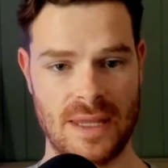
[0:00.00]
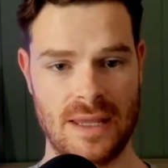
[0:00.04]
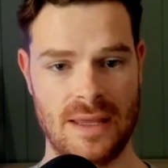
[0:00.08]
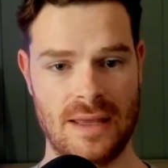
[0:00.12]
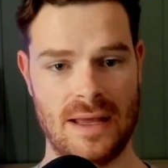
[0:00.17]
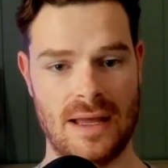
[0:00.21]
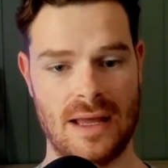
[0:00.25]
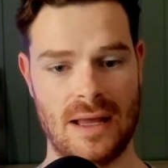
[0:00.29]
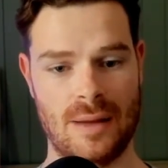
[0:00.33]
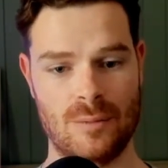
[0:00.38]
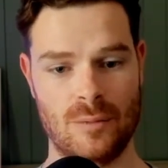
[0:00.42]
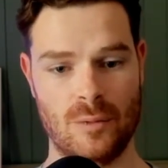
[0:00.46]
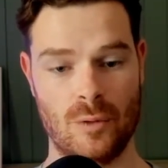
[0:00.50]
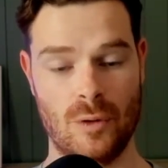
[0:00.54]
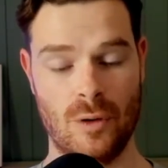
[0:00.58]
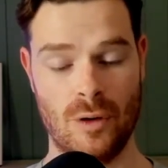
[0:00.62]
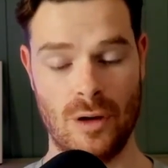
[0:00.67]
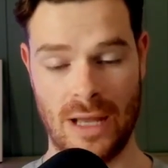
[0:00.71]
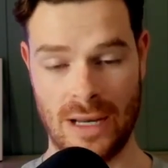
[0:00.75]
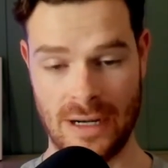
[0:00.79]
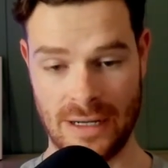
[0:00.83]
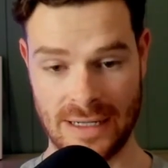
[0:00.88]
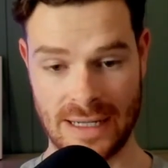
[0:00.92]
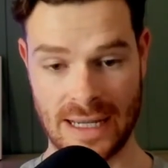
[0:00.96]
And
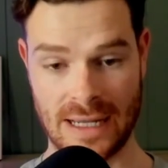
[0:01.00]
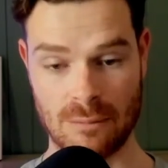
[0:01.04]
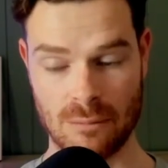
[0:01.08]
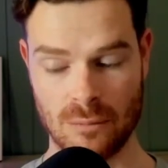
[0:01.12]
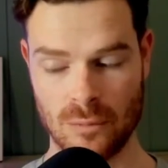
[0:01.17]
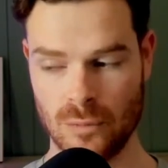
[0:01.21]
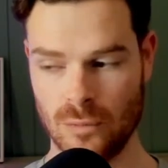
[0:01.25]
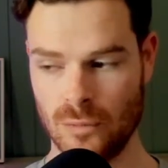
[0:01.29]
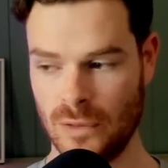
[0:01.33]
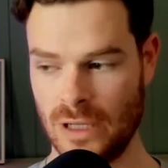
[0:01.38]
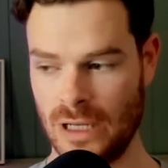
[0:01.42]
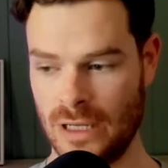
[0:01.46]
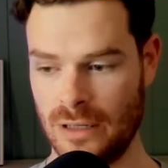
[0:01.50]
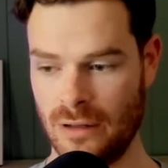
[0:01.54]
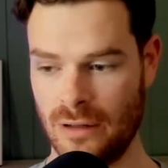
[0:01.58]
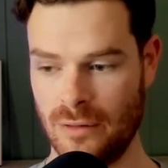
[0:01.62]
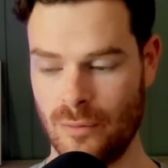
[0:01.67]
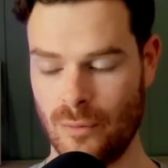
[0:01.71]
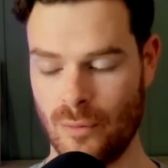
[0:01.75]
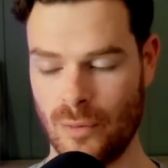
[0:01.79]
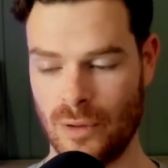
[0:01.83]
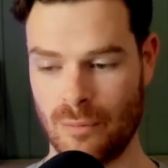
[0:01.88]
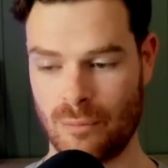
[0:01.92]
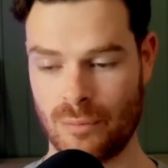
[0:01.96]
again, a
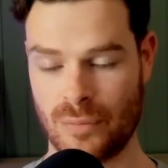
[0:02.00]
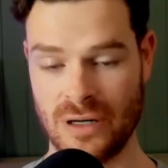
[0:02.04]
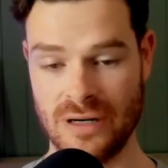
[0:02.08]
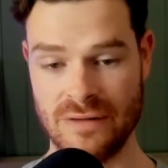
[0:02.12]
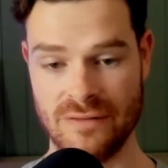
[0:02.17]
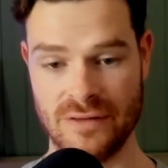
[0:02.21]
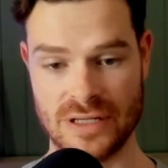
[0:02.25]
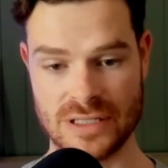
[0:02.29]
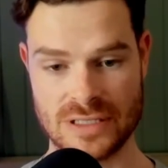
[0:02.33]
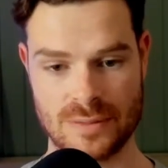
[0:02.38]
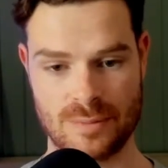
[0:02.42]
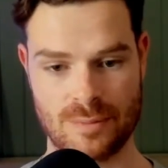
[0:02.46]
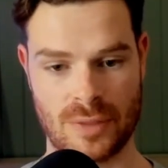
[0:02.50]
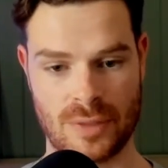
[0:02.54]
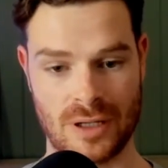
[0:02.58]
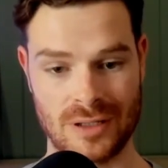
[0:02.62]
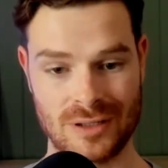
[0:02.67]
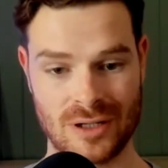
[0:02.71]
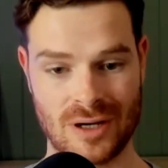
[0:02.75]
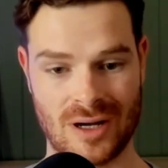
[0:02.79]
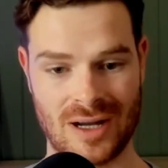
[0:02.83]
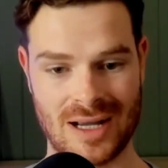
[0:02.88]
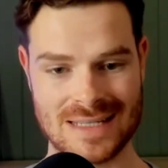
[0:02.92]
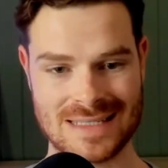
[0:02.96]
previous
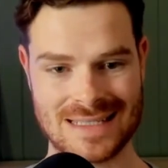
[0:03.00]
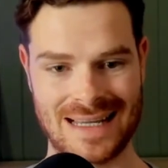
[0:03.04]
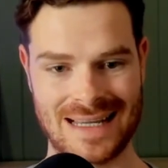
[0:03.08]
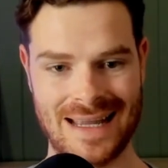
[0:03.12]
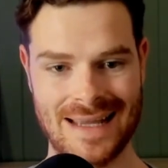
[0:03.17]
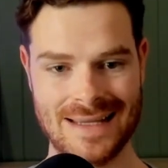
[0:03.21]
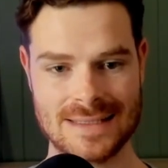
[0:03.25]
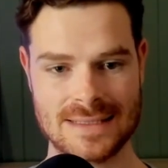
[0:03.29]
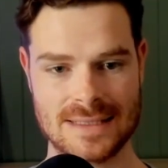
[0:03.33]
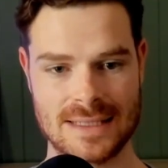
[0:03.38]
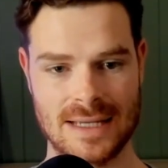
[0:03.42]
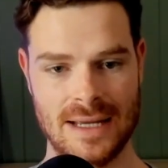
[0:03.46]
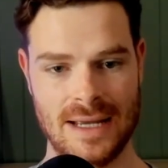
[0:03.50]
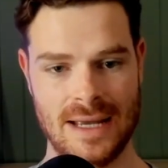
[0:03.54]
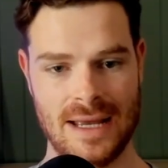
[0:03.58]
podcast guest.